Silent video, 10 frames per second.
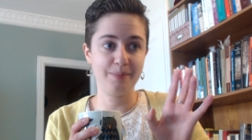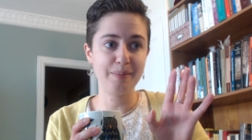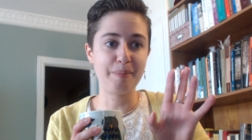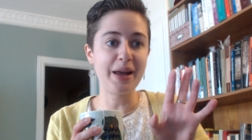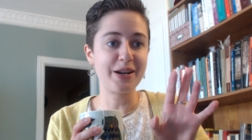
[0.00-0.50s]

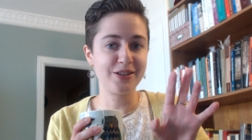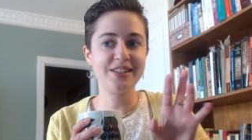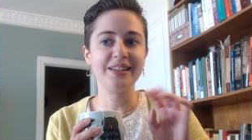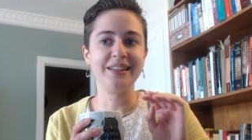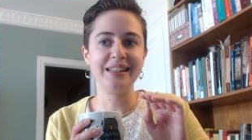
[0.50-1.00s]
better
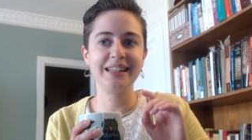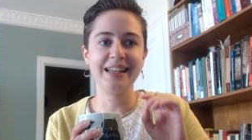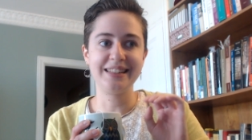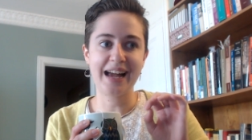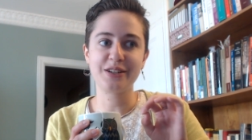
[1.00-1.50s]
still,
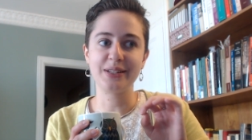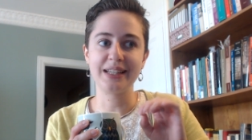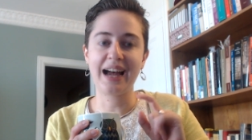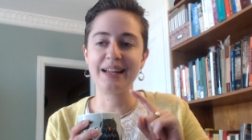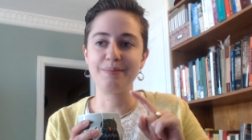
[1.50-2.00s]
it's actually
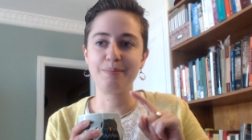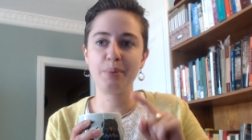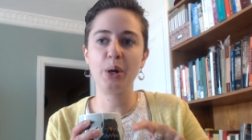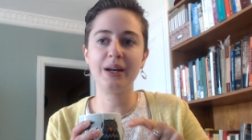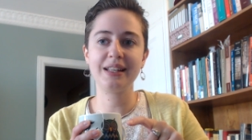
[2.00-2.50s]
I
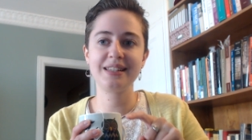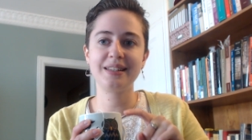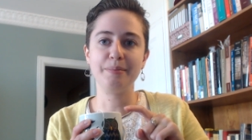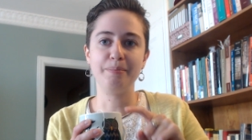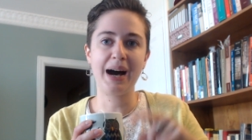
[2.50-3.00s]
put
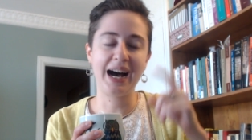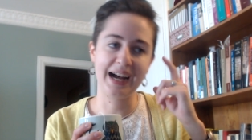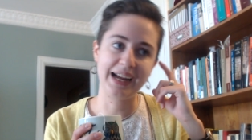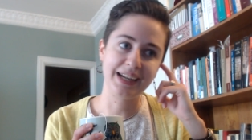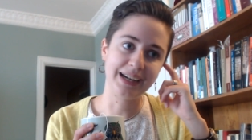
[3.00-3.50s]

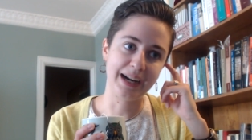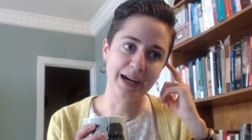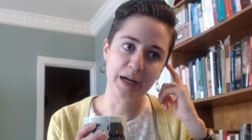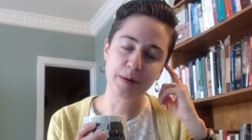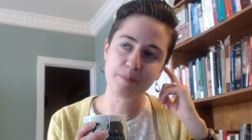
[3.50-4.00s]
my
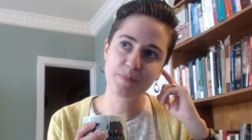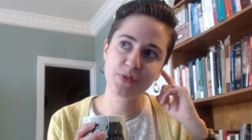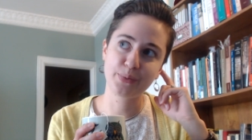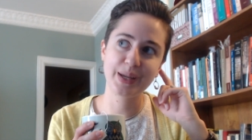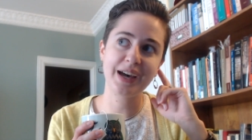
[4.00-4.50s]
um,
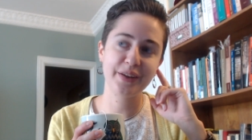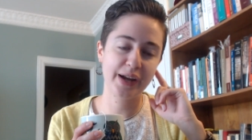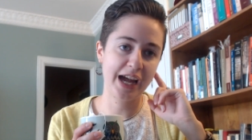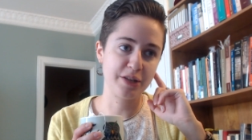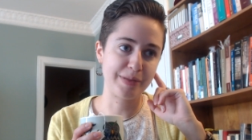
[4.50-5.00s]
three color
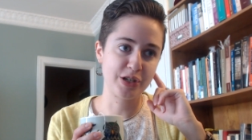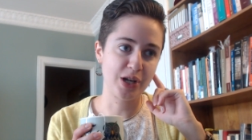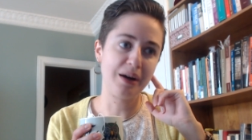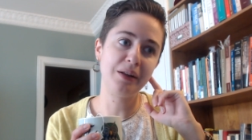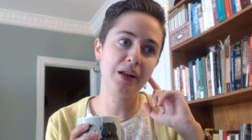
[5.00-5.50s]
cashmere
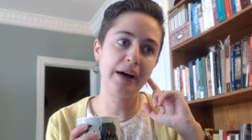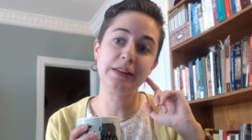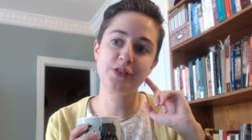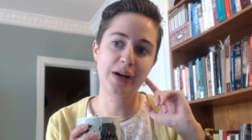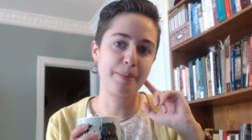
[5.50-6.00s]
shawl on
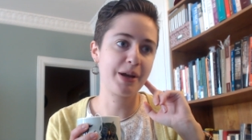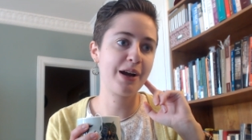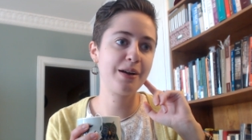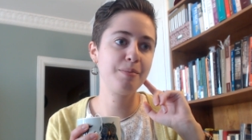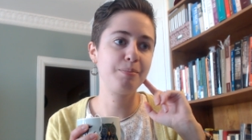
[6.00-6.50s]
scrap
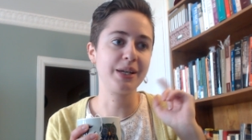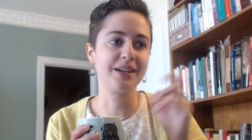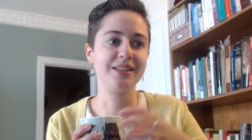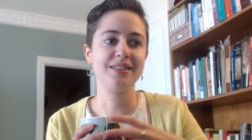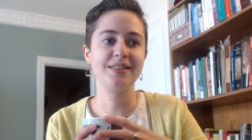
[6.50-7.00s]
yarn
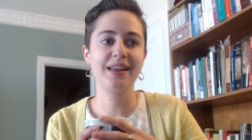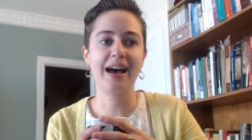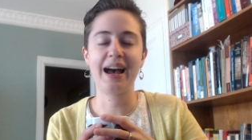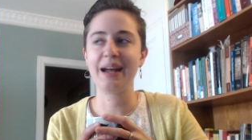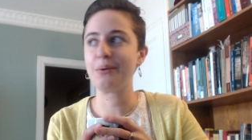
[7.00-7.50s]
because
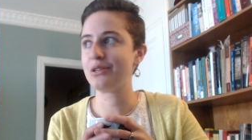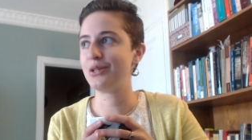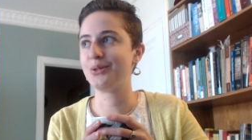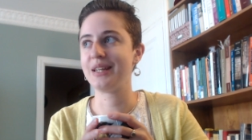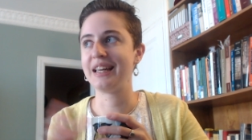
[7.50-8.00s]
I was
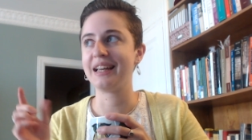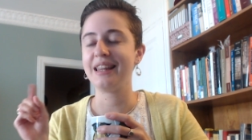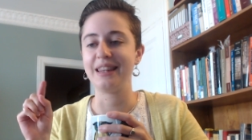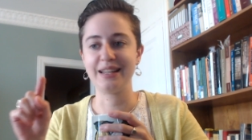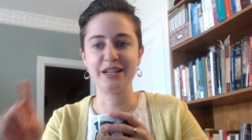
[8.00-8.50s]
using
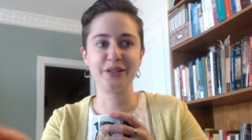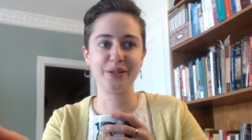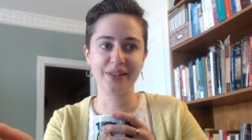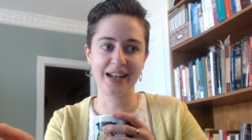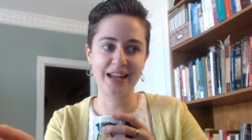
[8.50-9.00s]
the
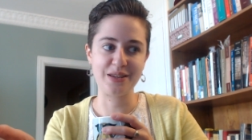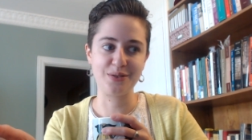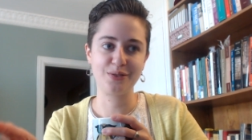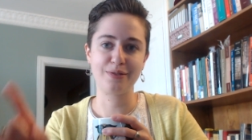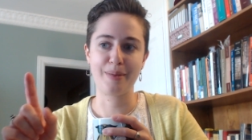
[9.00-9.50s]
needle that I
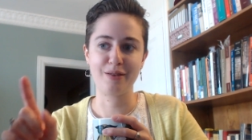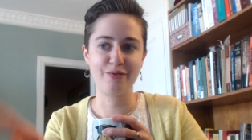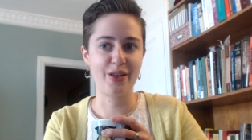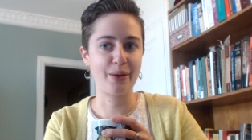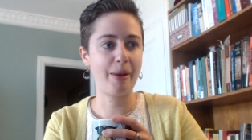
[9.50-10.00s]
used for my
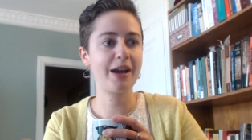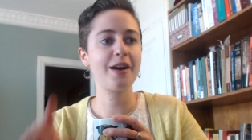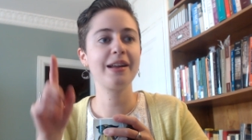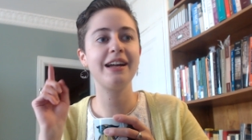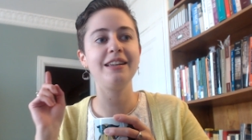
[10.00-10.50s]
featherweight
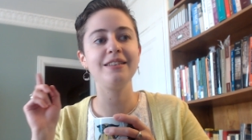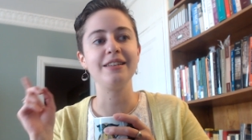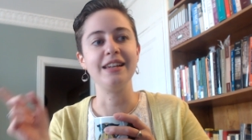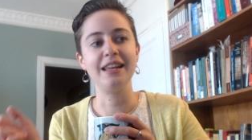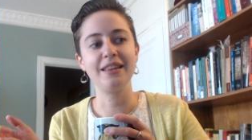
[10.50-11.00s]
cardigan to
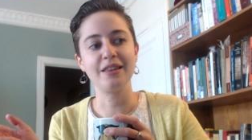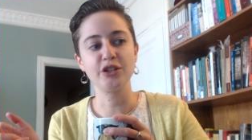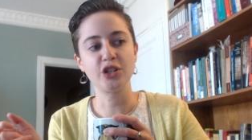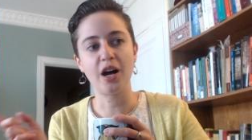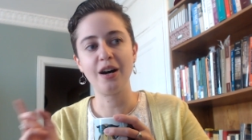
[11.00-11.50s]
knit the
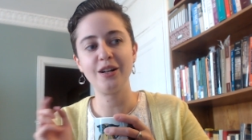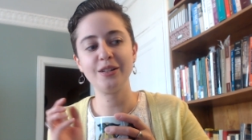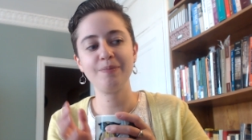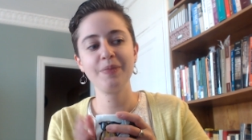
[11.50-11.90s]
shawl.